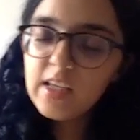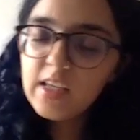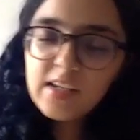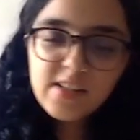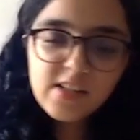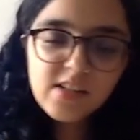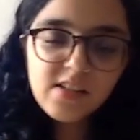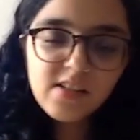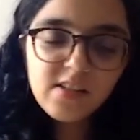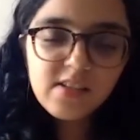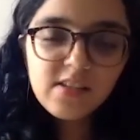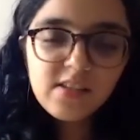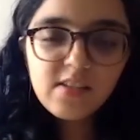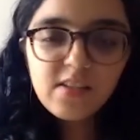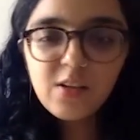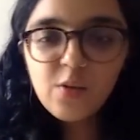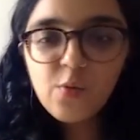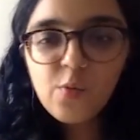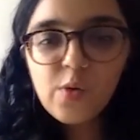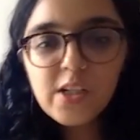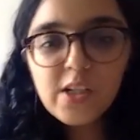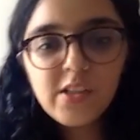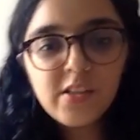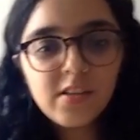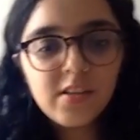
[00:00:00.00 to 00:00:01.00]
that is the
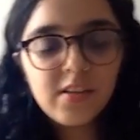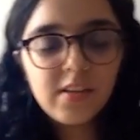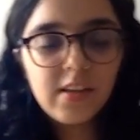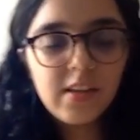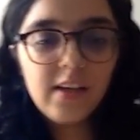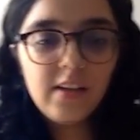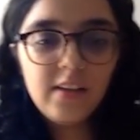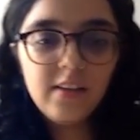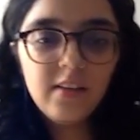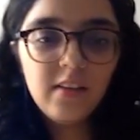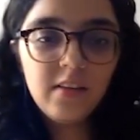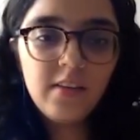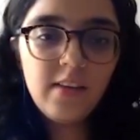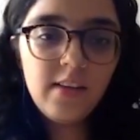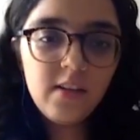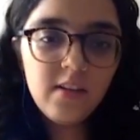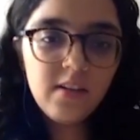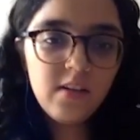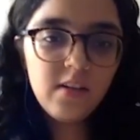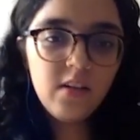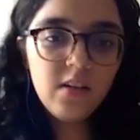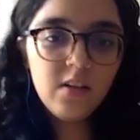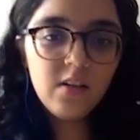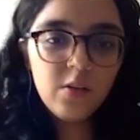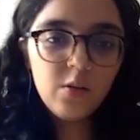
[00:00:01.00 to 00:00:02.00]
question then that
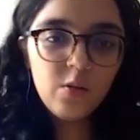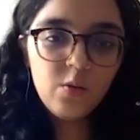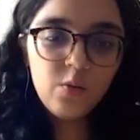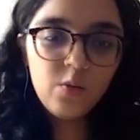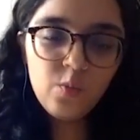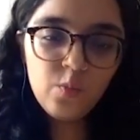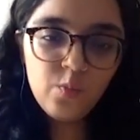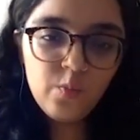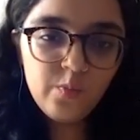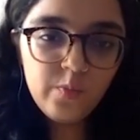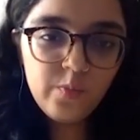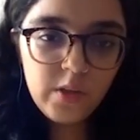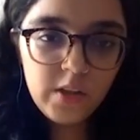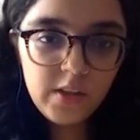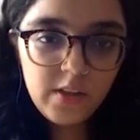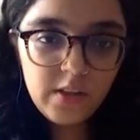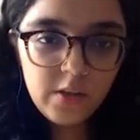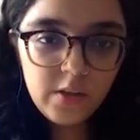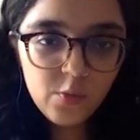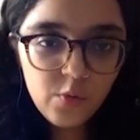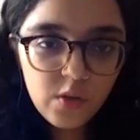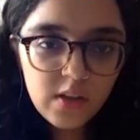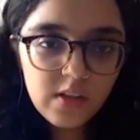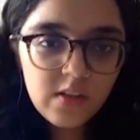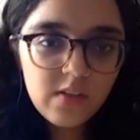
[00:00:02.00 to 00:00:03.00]
you know in
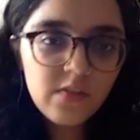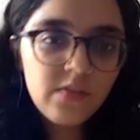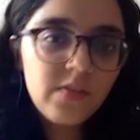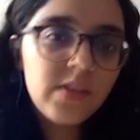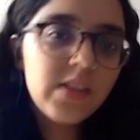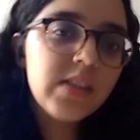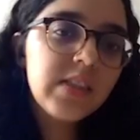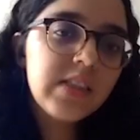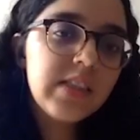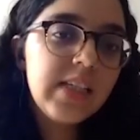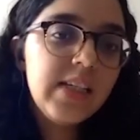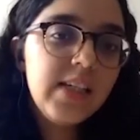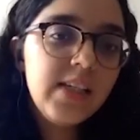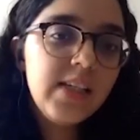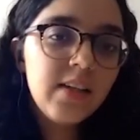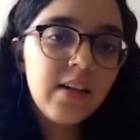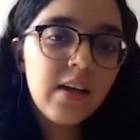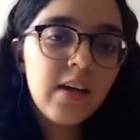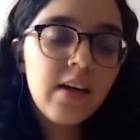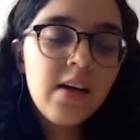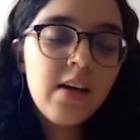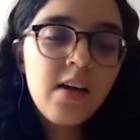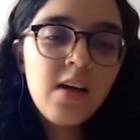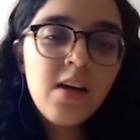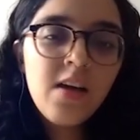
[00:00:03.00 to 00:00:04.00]
uk if we're
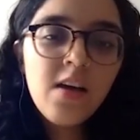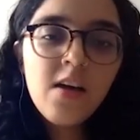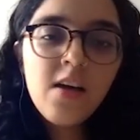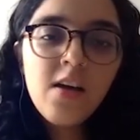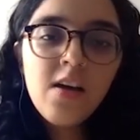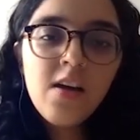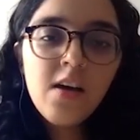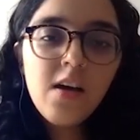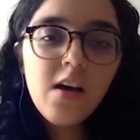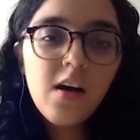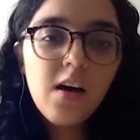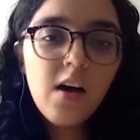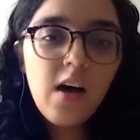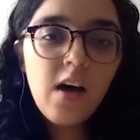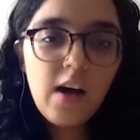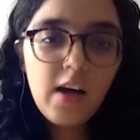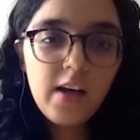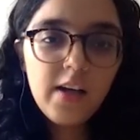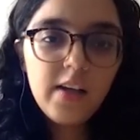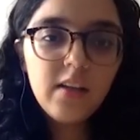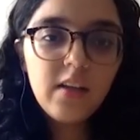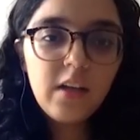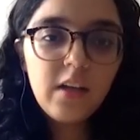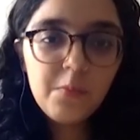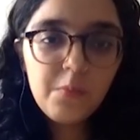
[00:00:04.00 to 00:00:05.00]
seeing a
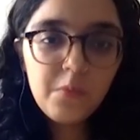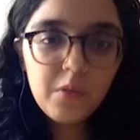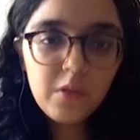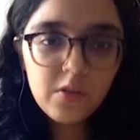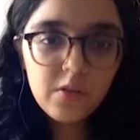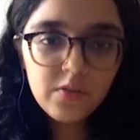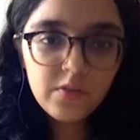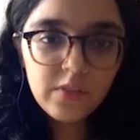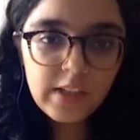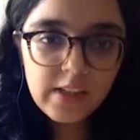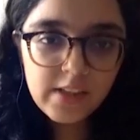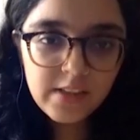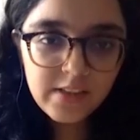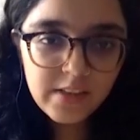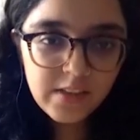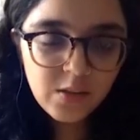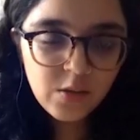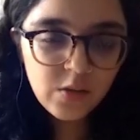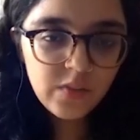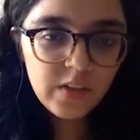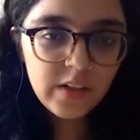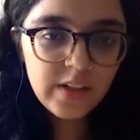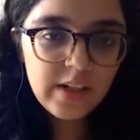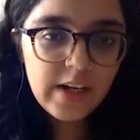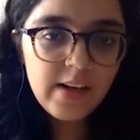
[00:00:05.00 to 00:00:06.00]
high number of
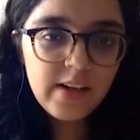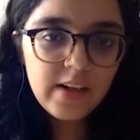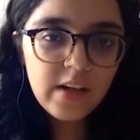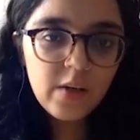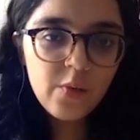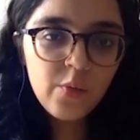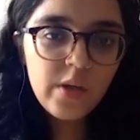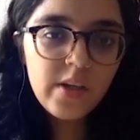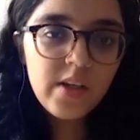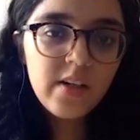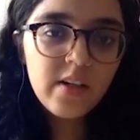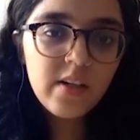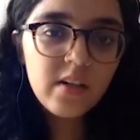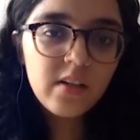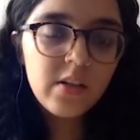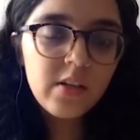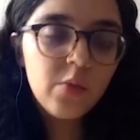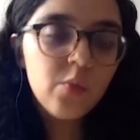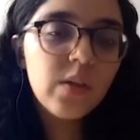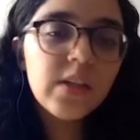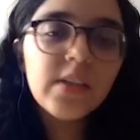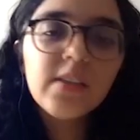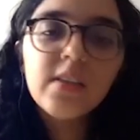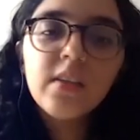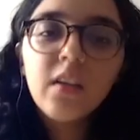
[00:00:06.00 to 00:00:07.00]
cases of the delta variant
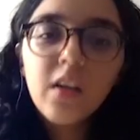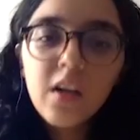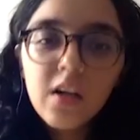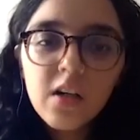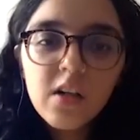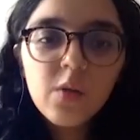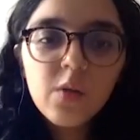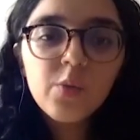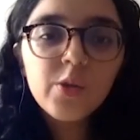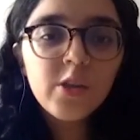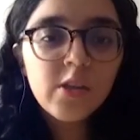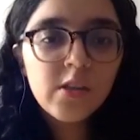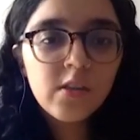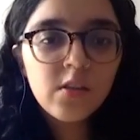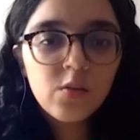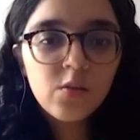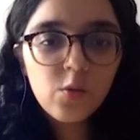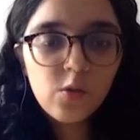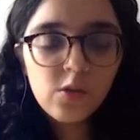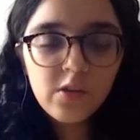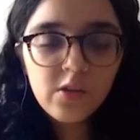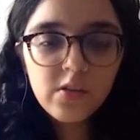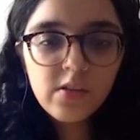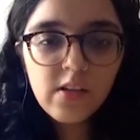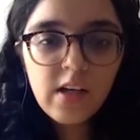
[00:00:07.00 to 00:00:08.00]
uk is a country which
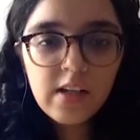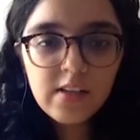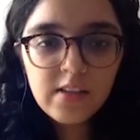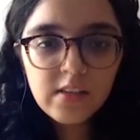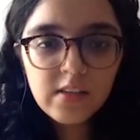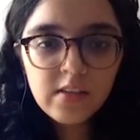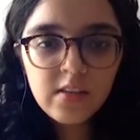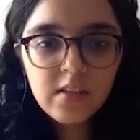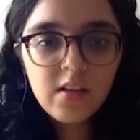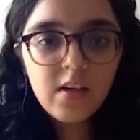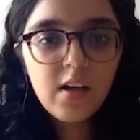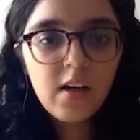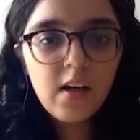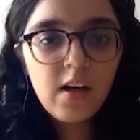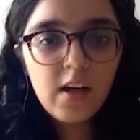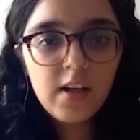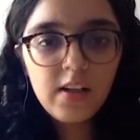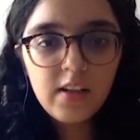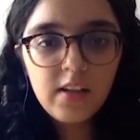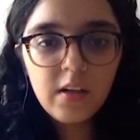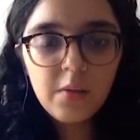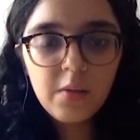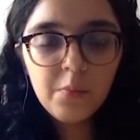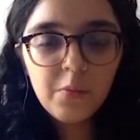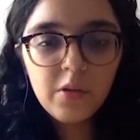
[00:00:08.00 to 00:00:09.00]
also has a
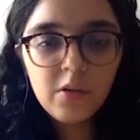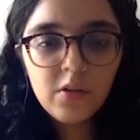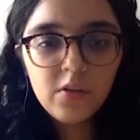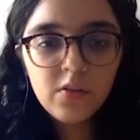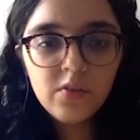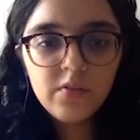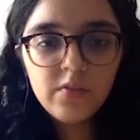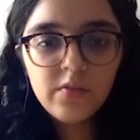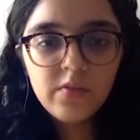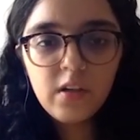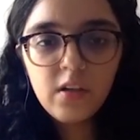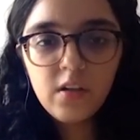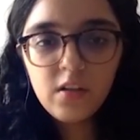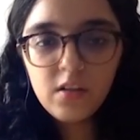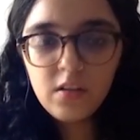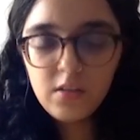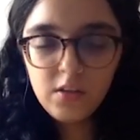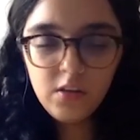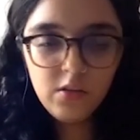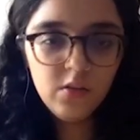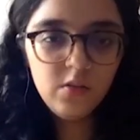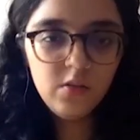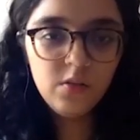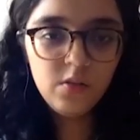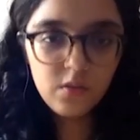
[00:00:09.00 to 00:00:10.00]
high number of uh,
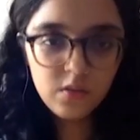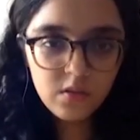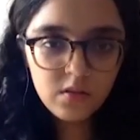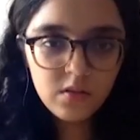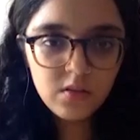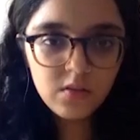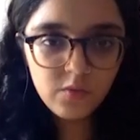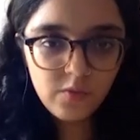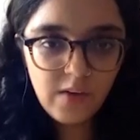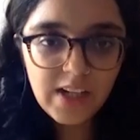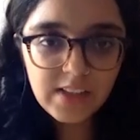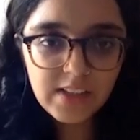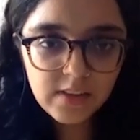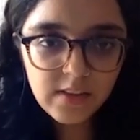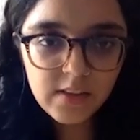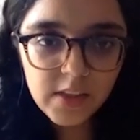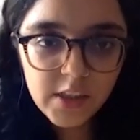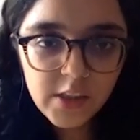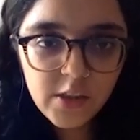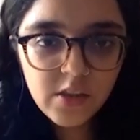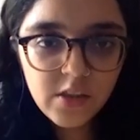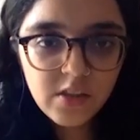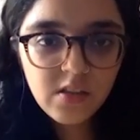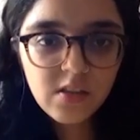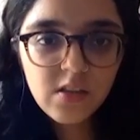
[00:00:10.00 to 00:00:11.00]
you know
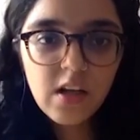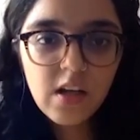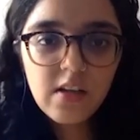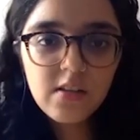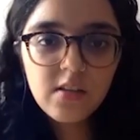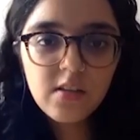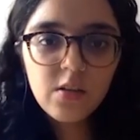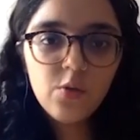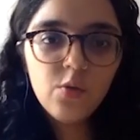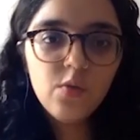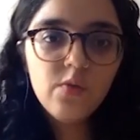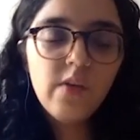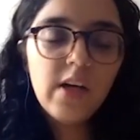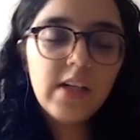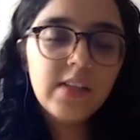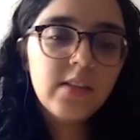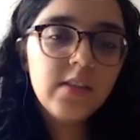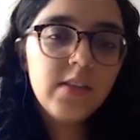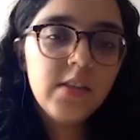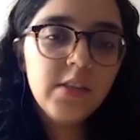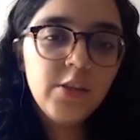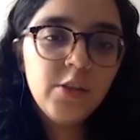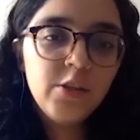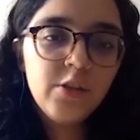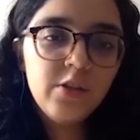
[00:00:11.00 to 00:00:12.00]
vaccination that has a good
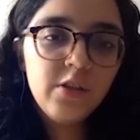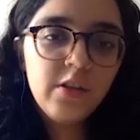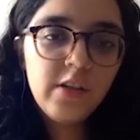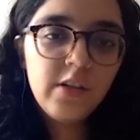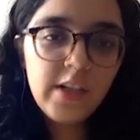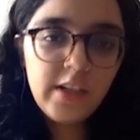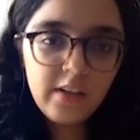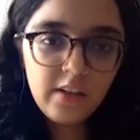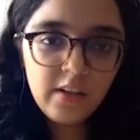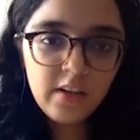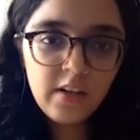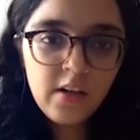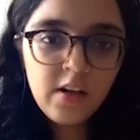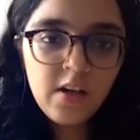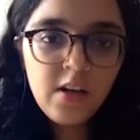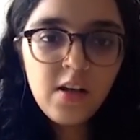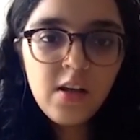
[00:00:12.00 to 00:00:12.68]
vaccination rate